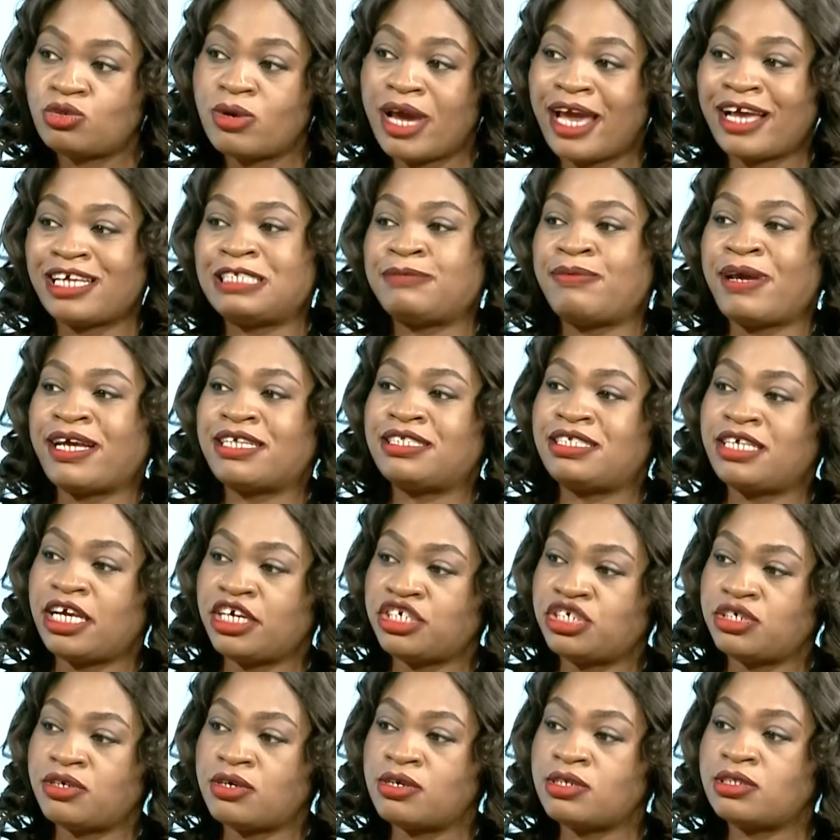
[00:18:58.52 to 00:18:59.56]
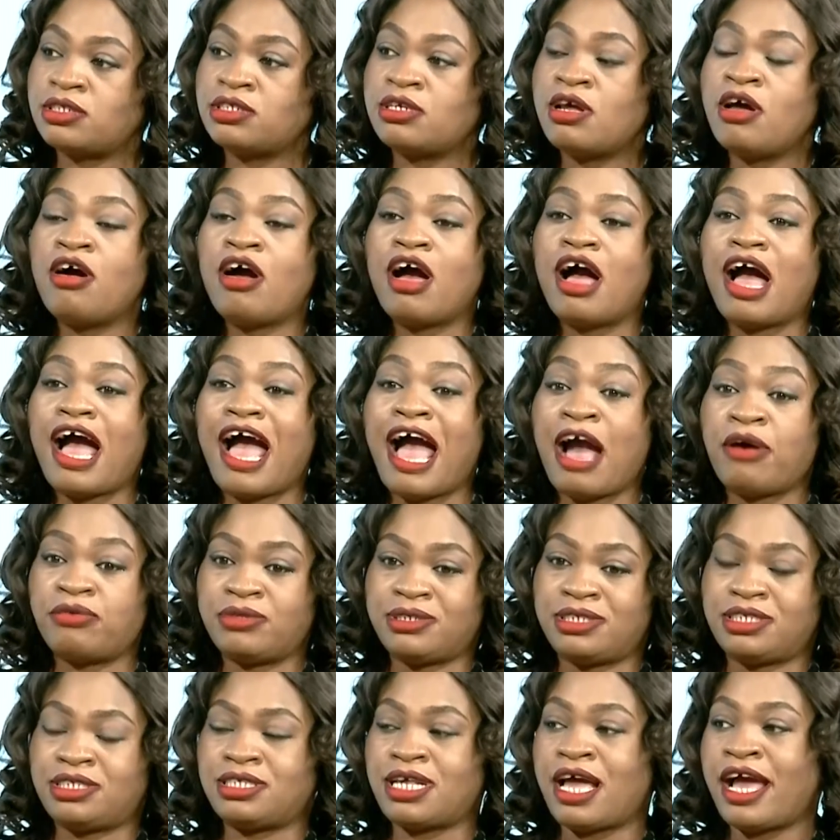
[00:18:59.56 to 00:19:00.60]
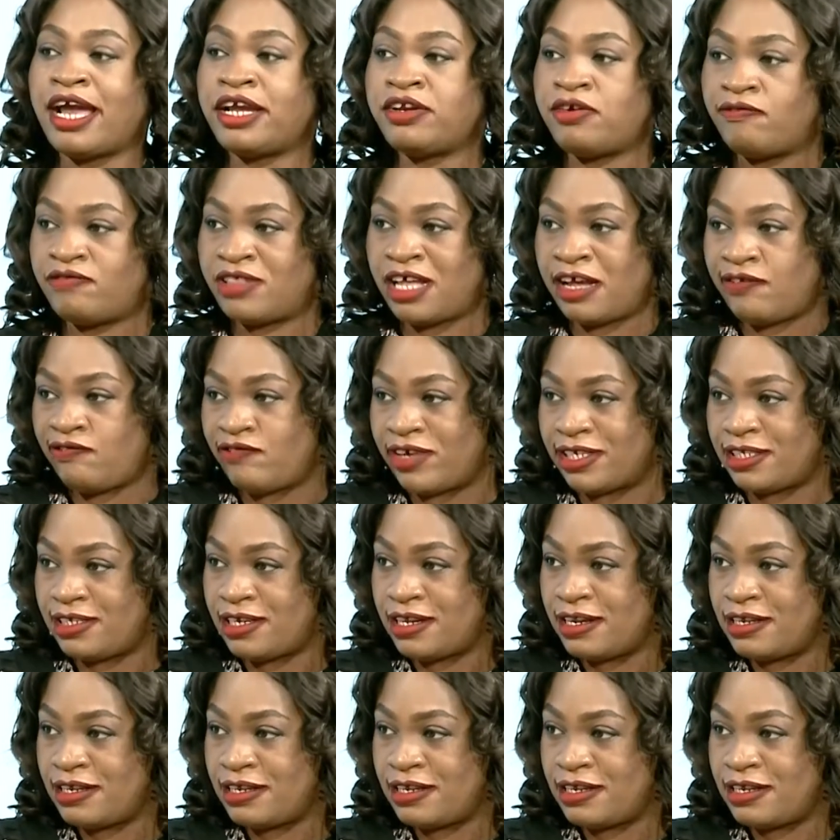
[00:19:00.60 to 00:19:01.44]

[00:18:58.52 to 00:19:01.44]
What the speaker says: to expectations outside of that